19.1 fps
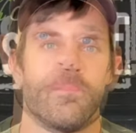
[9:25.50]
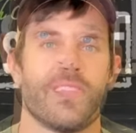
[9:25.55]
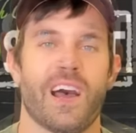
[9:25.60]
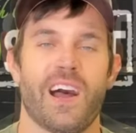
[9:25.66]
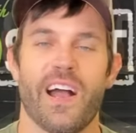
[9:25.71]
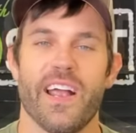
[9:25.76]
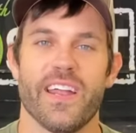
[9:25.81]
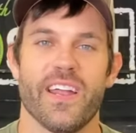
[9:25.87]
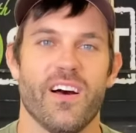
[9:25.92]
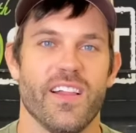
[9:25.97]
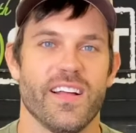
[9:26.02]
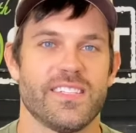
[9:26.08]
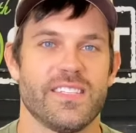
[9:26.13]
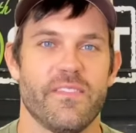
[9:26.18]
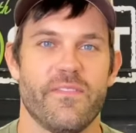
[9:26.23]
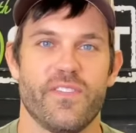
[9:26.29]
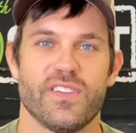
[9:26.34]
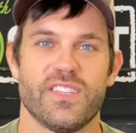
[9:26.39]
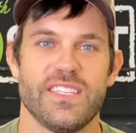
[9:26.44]
All right, y'all, that's
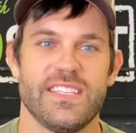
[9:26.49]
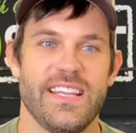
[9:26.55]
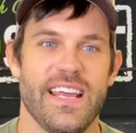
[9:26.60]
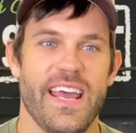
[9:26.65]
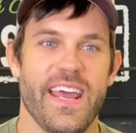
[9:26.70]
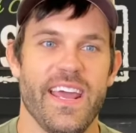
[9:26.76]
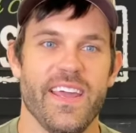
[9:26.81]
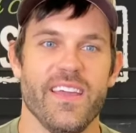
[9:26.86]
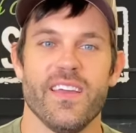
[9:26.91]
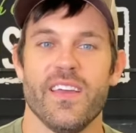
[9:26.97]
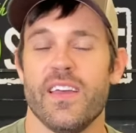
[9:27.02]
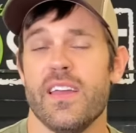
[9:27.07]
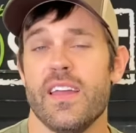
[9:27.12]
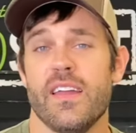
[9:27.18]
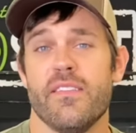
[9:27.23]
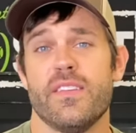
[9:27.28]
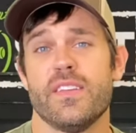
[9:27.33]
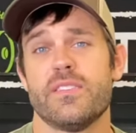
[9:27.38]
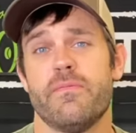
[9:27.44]
it for today.
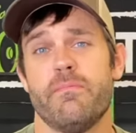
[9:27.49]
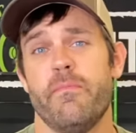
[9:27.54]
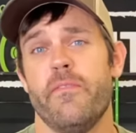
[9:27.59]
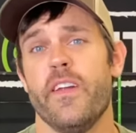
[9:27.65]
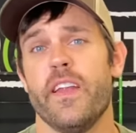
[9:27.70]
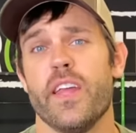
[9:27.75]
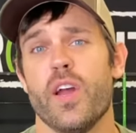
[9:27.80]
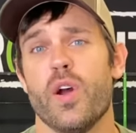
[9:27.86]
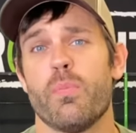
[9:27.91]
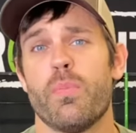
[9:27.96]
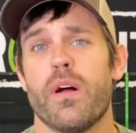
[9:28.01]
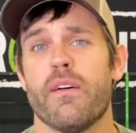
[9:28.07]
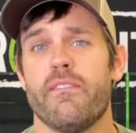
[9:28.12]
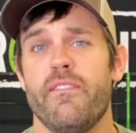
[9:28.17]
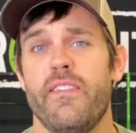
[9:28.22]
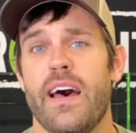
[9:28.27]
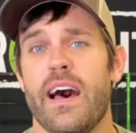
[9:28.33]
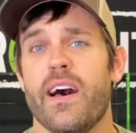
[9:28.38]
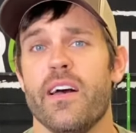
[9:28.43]
If this video brought
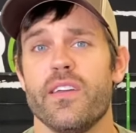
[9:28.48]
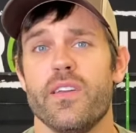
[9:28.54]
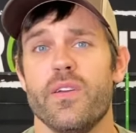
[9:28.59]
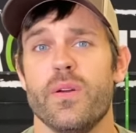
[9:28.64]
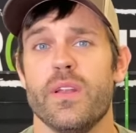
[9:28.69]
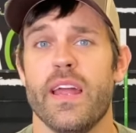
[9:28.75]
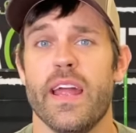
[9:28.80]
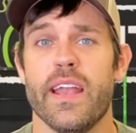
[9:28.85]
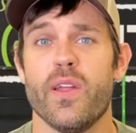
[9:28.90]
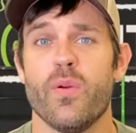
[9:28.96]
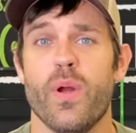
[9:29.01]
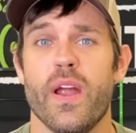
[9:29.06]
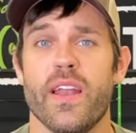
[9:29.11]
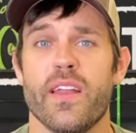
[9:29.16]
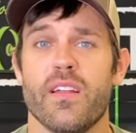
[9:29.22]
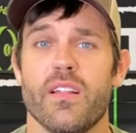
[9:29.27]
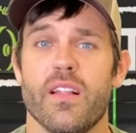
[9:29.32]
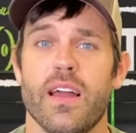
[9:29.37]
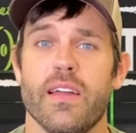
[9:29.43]
value in any way to
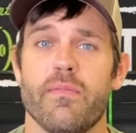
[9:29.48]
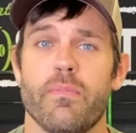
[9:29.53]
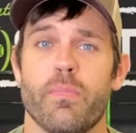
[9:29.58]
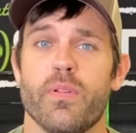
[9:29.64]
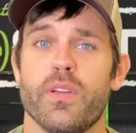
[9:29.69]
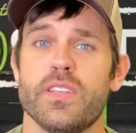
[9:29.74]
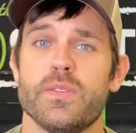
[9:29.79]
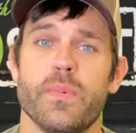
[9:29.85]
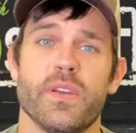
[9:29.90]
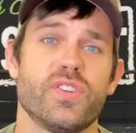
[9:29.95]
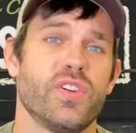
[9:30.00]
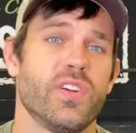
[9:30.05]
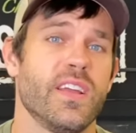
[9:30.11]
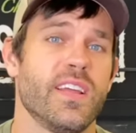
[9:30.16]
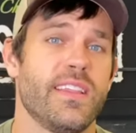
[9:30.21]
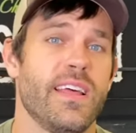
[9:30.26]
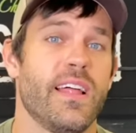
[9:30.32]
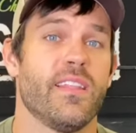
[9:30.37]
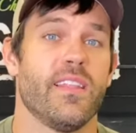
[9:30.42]
your life, please make sure to
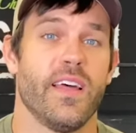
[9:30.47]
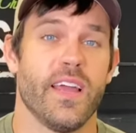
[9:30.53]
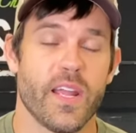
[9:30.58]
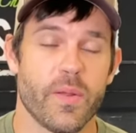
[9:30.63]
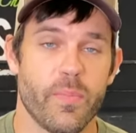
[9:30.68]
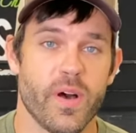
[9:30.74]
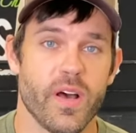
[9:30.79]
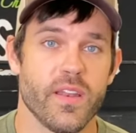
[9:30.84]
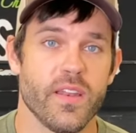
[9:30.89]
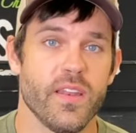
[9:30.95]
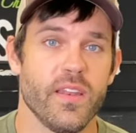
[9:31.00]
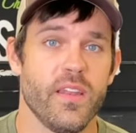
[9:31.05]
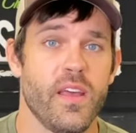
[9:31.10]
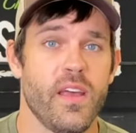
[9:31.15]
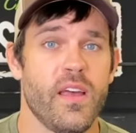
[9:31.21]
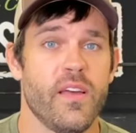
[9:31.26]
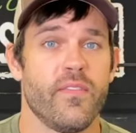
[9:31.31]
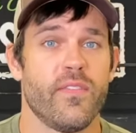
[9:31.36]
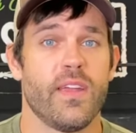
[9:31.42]
hit that like button.
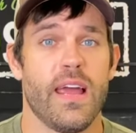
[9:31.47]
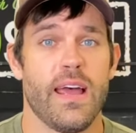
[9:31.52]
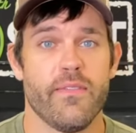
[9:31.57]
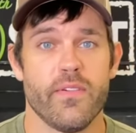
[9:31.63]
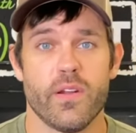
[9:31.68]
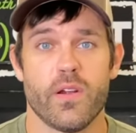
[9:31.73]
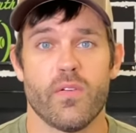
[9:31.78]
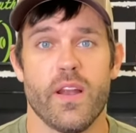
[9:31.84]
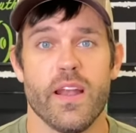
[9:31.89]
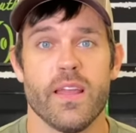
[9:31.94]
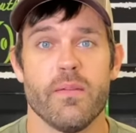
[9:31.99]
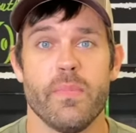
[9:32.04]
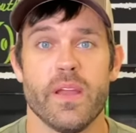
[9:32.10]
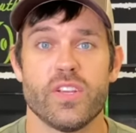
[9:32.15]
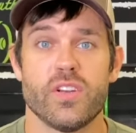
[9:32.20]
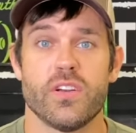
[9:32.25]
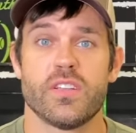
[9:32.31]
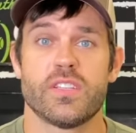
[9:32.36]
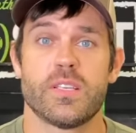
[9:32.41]
If you haven't already, make
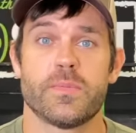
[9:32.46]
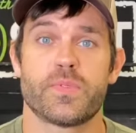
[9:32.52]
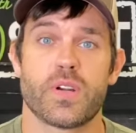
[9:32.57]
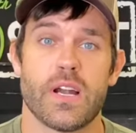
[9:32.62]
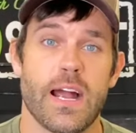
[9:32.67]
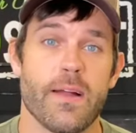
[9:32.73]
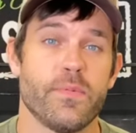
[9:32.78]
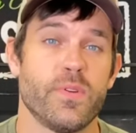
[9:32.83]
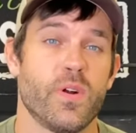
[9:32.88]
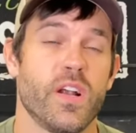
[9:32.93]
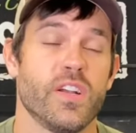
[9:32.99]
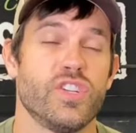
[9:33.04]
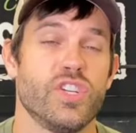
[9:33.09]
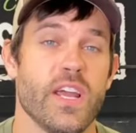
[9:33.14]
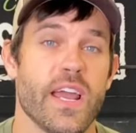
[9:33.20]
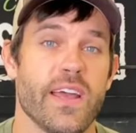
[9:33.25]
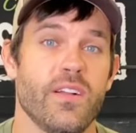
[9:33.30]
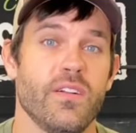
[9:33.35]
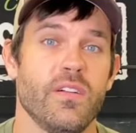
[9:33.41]
sure to subscribe to our
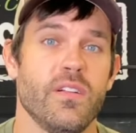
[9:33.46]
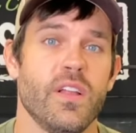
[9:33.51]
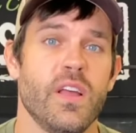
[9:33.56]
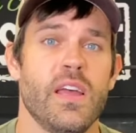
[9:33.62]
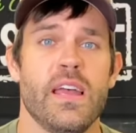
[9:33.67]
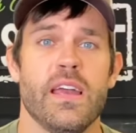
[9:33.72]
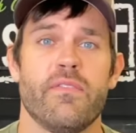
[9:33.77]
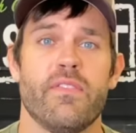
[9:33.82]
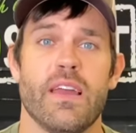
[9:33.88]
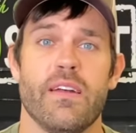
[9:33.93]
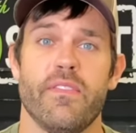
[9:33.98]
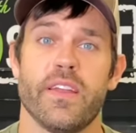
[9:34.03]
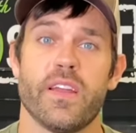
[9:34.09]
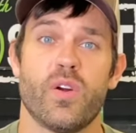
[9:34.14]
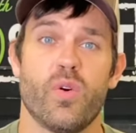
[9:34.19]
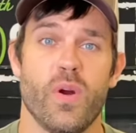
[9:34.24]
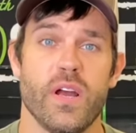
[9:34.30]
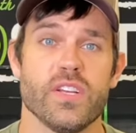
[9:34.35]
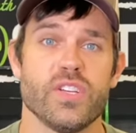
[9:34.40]
channel. If you have any
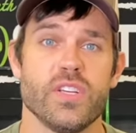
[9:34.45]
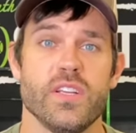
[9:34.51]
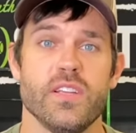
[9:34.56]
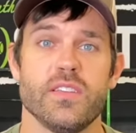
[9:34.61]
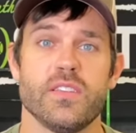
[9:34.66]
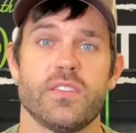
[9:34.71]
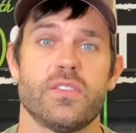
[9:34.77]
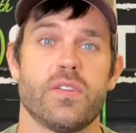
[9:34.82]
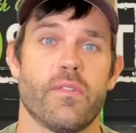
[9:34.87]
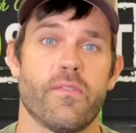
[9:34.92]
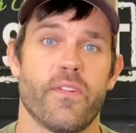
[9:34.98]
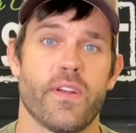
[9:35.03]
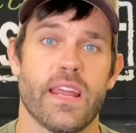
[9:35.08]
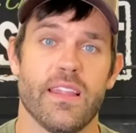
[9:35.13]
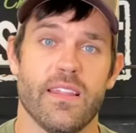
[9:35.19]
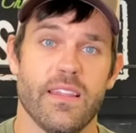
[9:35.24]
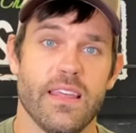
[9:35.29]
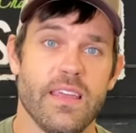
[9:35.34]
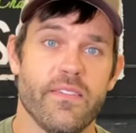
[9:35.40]
questions, don't
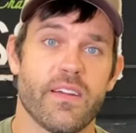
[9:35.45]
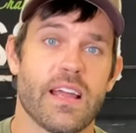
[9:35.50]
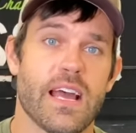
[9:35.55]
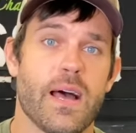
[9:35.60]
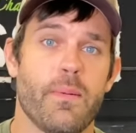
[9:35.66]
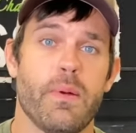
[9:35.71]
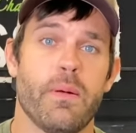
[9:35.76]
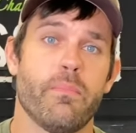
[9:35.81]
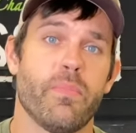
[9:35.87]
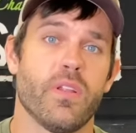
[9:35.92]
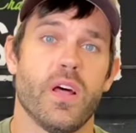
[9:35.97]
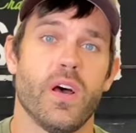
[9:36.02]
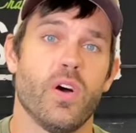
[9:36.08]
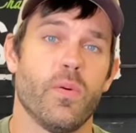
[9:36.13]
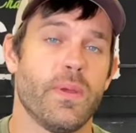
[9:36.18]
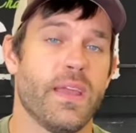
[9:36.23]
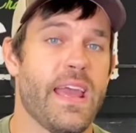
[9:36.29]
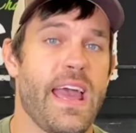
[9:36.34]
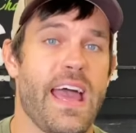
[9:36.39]
forget, leave a comment below. I'll
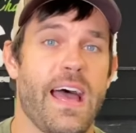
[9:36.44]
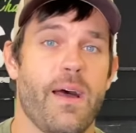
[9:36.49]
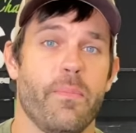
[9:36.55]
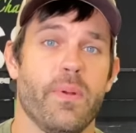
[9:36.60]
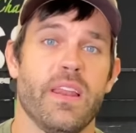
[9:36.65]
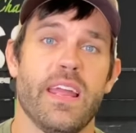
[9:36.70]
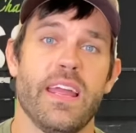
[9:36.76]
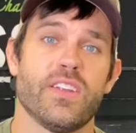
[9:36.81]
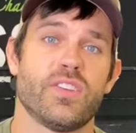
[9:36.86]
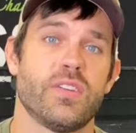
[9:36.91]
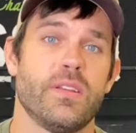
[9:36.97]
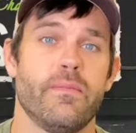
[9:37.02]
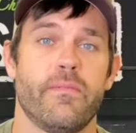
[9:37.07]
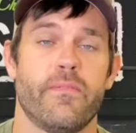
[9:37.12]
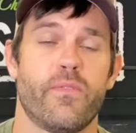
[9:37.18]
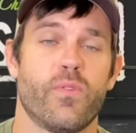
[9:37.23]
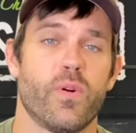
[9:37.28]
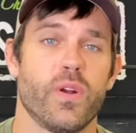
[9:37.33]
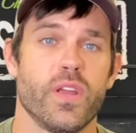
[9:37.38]
be happy to answer them
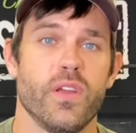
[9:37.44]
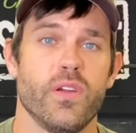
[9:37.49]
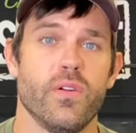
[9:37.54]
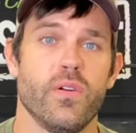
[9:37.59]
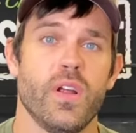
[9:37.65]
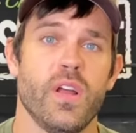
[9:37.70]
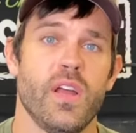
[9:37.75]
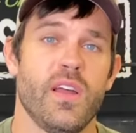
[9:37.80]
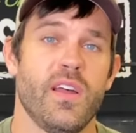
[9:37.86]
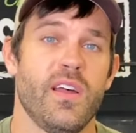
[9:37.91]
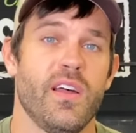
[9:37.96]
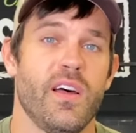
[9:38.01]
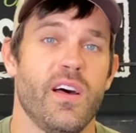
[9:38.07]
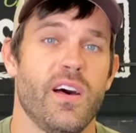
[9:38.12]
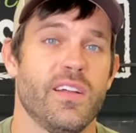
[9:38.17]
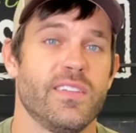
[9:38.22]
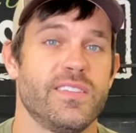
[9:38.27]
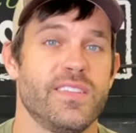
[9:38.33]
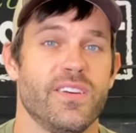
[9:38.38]
for you.
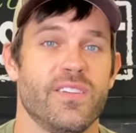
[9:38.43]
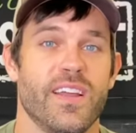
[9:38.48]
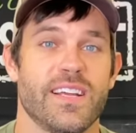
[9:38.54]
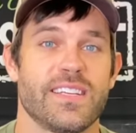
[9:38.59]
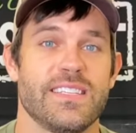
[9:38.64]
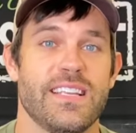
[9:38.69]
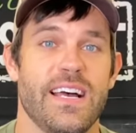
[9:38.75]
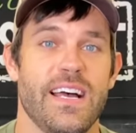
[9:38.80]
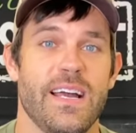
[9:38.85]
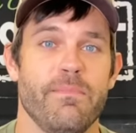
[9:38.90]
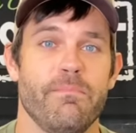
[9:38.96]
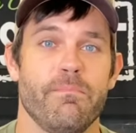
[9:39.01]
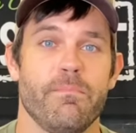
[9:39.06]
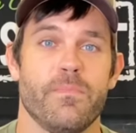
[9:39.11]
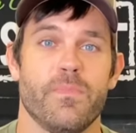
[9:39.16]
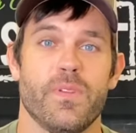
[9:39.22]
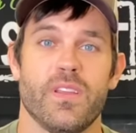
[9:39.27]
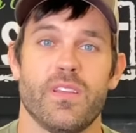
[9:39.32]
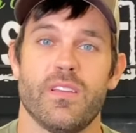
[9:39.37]
Until next time,
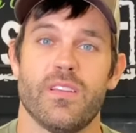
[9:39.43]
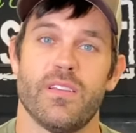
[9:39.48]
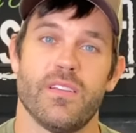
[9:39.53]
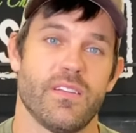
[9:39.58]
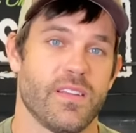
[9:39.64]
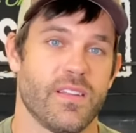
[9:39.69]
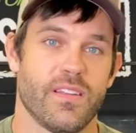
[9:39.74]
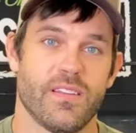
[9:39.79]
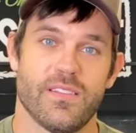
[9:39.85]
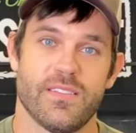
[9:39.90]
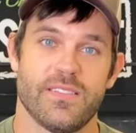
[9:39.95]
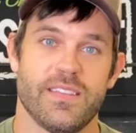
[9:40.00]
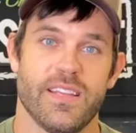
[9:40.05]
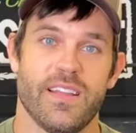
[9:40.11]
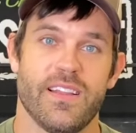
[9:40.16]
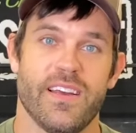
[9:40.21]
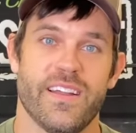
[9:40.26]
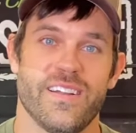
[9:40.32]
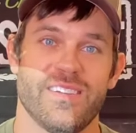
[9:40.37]
see
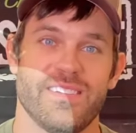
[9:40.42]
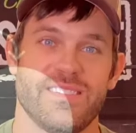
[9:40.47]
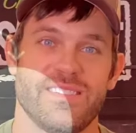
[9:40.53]
you later.